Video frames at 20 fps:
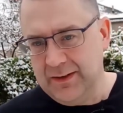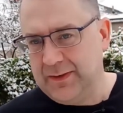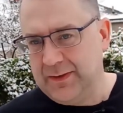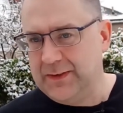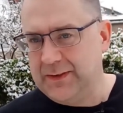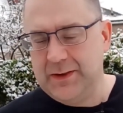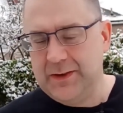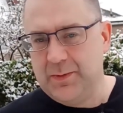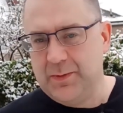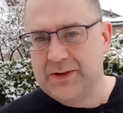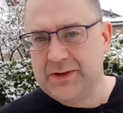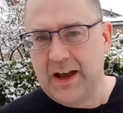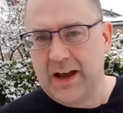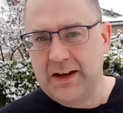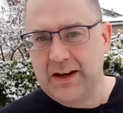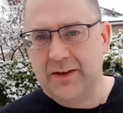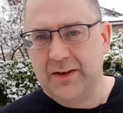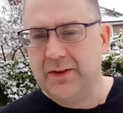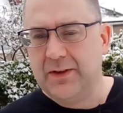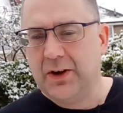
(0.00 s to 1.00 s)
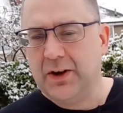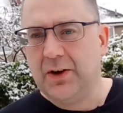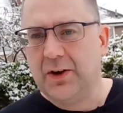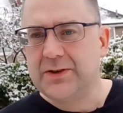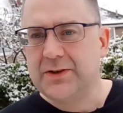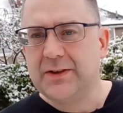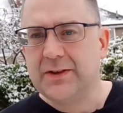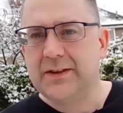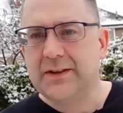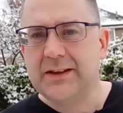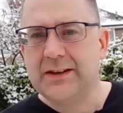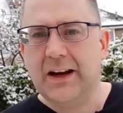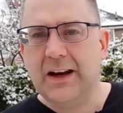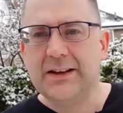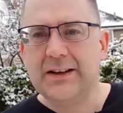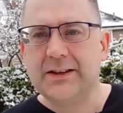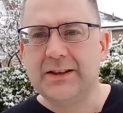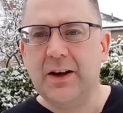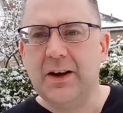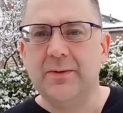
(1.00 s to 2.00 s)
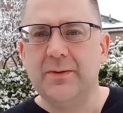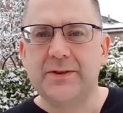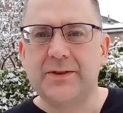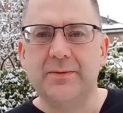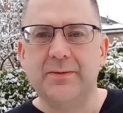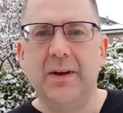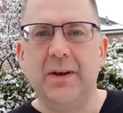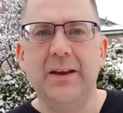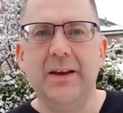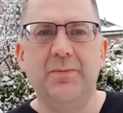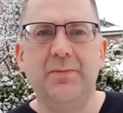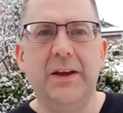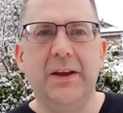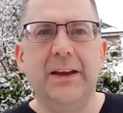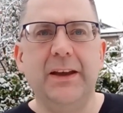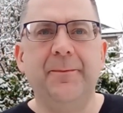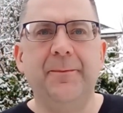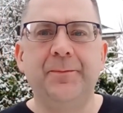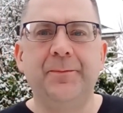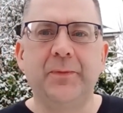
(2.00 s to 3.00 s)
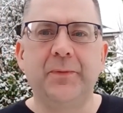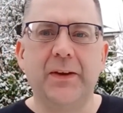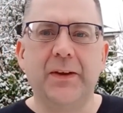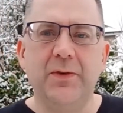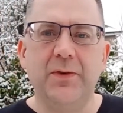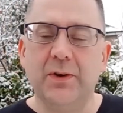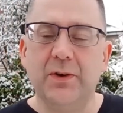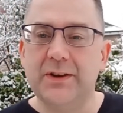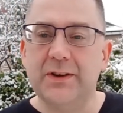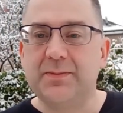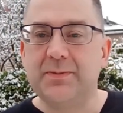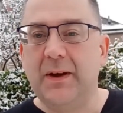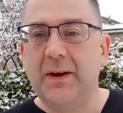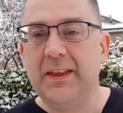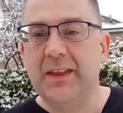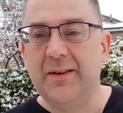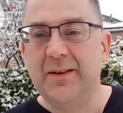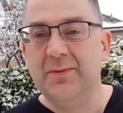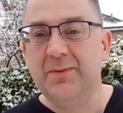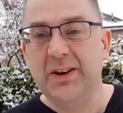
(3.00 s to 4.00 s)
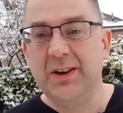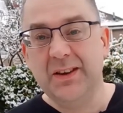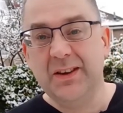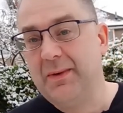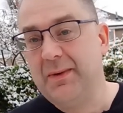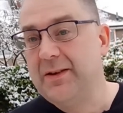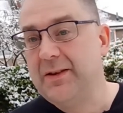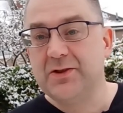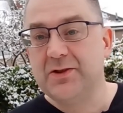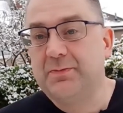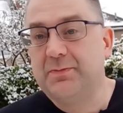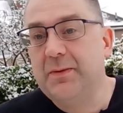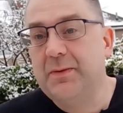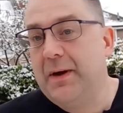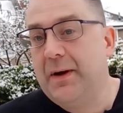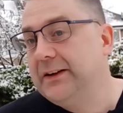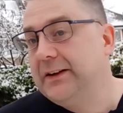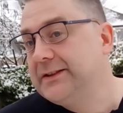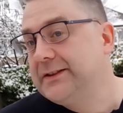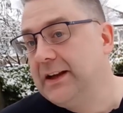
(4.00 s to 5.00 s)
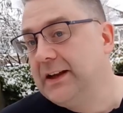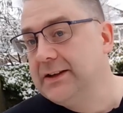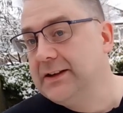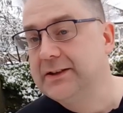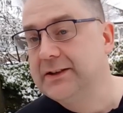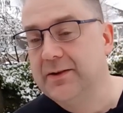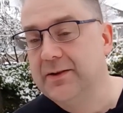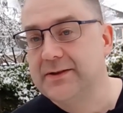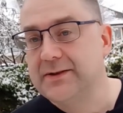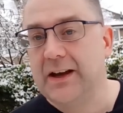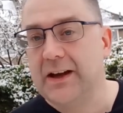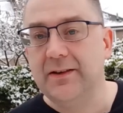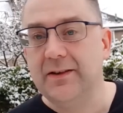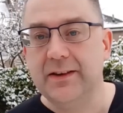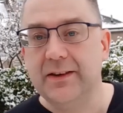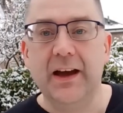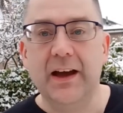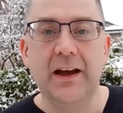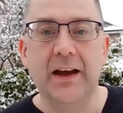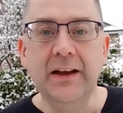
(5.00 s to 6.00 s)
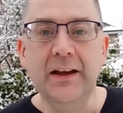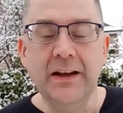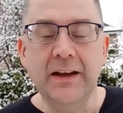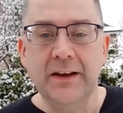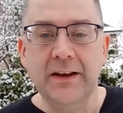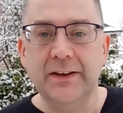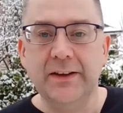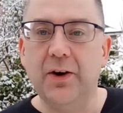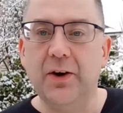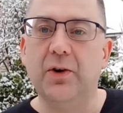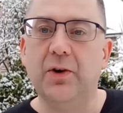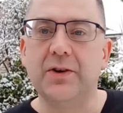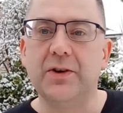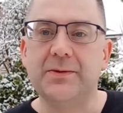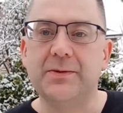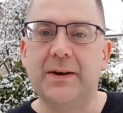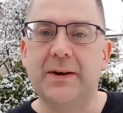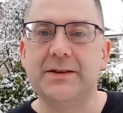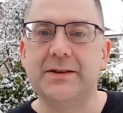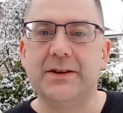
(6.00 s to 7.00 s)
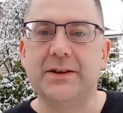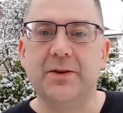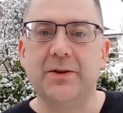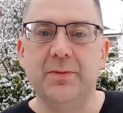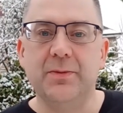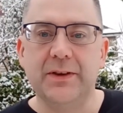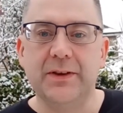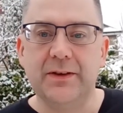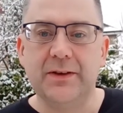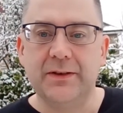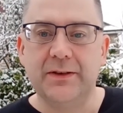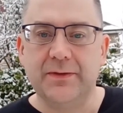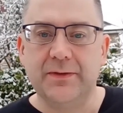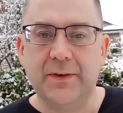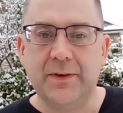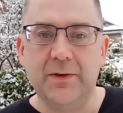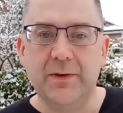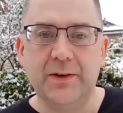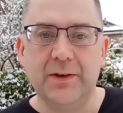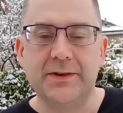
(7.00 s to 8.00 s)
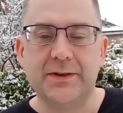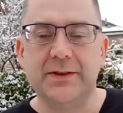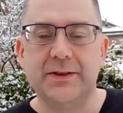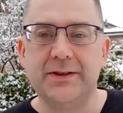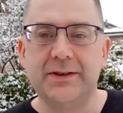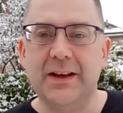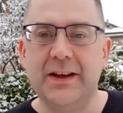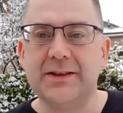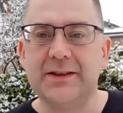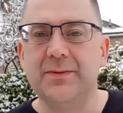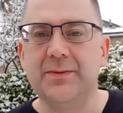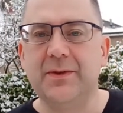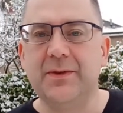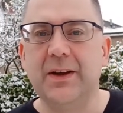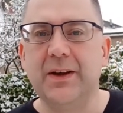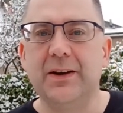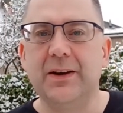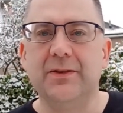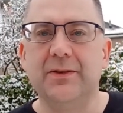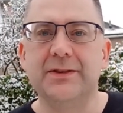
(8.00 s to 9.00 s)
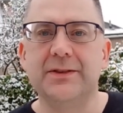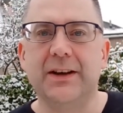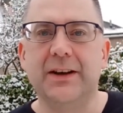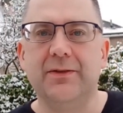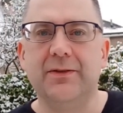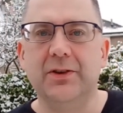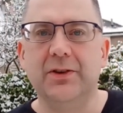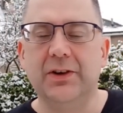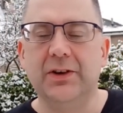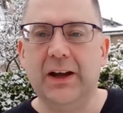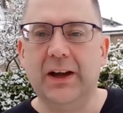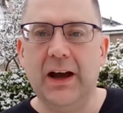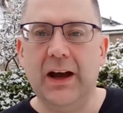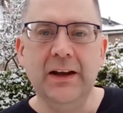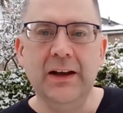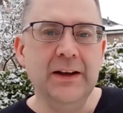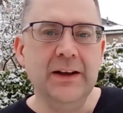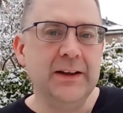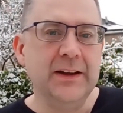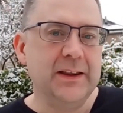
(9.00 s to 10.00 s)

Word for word: 50% of the cost of the telescope. So maybe if you're going to spend that money, there may just be better telescopes out there that automatically come with the, the focuser. So that's something that I'm going to have a look at.